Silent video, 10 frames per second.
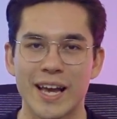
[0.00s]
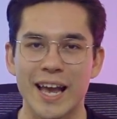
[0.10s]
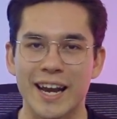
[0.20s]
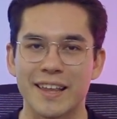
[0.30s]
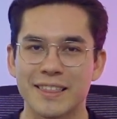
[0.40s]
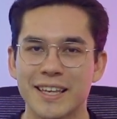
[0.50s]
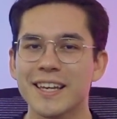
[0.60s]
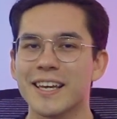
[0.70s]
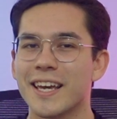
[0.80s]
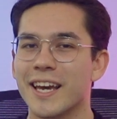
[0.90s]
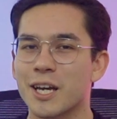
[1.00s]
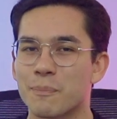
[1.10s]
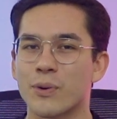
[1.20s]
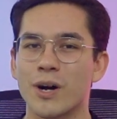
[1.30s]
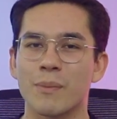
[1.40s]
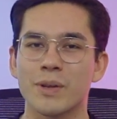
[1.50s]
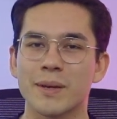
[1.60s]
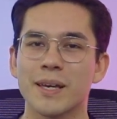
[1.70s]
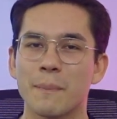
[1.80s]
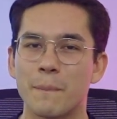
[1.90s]
and I think it could
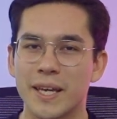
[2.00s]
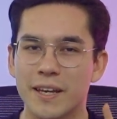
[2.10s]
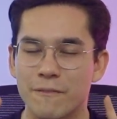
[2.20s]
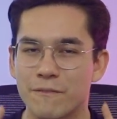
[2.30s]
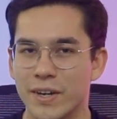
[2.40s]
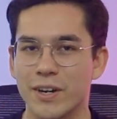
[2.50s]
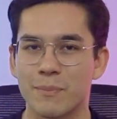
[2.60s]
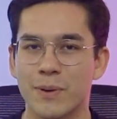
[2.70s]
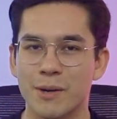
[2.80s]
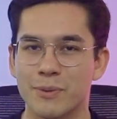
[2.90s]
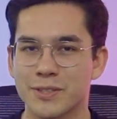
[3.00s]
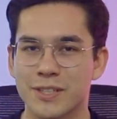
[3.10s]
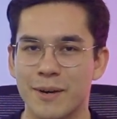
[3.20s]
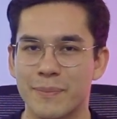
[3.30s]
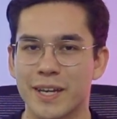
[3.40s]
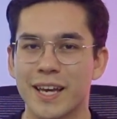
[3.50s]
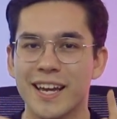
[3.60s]
probably be a very popular topic